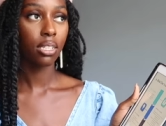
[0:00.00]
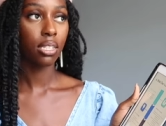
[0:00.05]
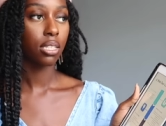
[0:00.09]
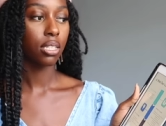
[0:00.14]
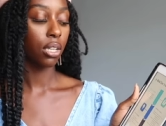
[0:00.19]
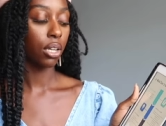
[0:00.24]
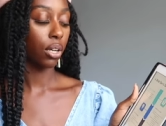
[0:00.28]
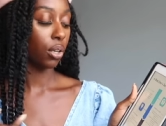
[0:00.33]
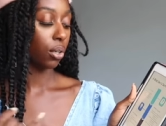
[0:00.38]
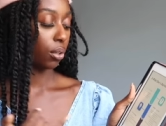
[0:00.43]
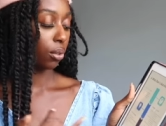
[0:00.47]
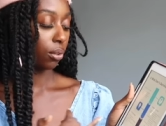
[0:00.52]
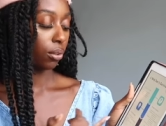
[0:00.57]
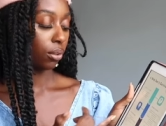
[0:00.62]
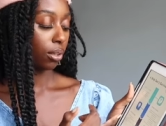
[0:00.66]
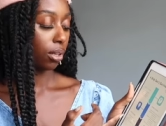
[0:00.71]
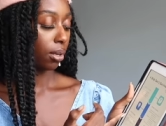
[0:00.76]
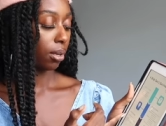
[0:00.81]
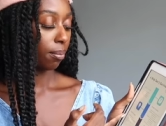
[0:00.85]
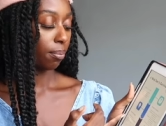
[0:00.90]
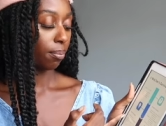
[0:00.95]
So
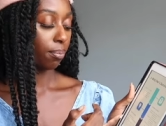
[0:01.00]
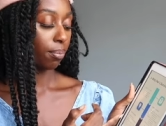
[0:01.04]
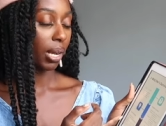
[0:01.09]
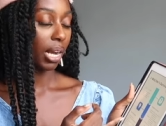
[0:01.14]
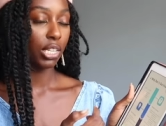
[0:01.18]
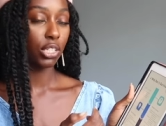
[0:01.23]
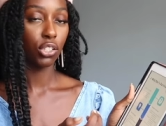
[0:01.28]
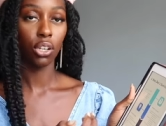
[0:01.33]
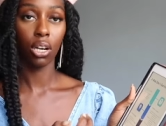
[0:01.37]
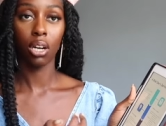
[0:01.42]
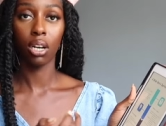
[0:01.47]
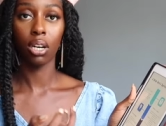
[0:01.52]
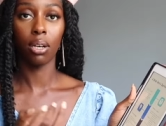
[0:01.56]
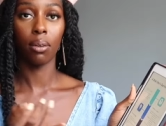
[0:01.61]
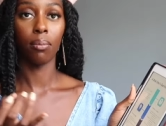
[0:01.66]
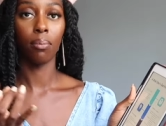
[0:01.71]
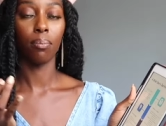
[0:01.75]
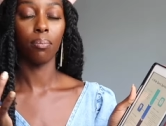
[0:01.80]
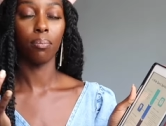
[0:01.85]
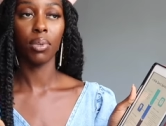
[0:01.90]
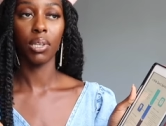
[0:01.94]

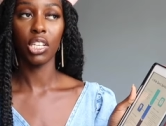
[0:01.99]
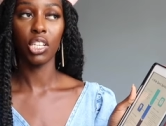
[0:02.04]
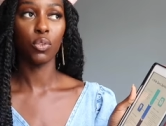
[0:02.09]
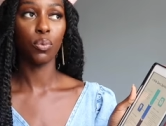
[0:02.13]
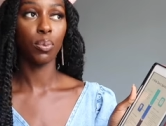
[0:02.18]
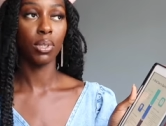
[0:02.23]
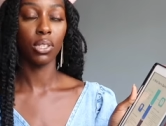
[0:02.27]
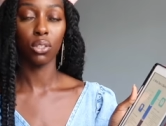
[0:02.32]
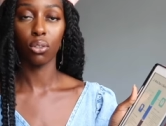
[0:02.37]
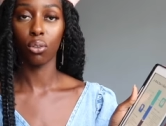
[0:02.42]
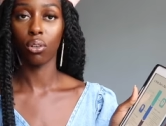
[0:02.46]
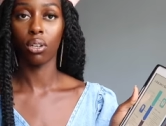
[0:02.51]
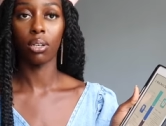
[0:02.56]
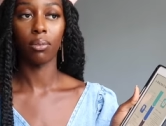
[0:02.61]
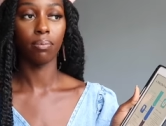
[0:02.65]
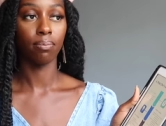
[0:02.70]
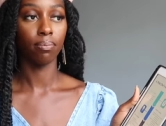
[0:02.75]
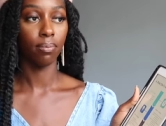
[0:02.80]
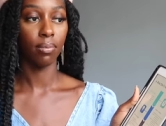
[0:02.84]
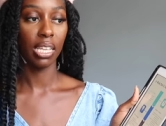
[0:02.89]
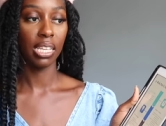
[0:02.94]
PyCharm, P H P
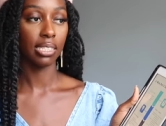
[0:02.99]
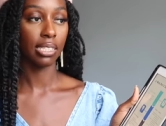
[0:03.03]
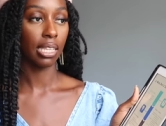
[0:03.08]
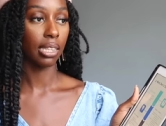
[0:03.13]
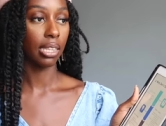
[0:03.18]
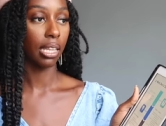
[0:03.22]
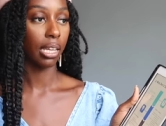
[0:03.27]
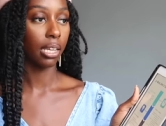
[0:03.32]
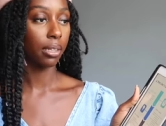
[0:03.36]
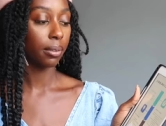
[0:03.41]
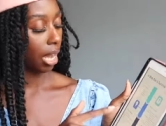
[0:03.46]
Storm, things like that.